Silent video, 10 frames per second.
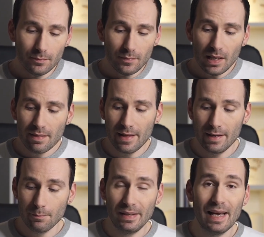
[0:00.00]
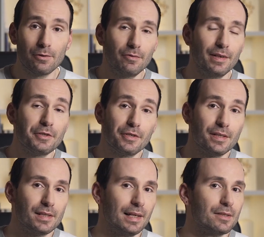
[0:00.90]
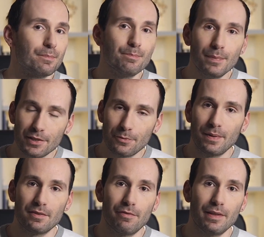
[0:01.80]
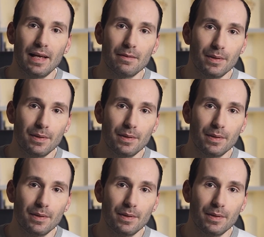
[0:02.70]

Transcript: then Piano Adventures is much better for that,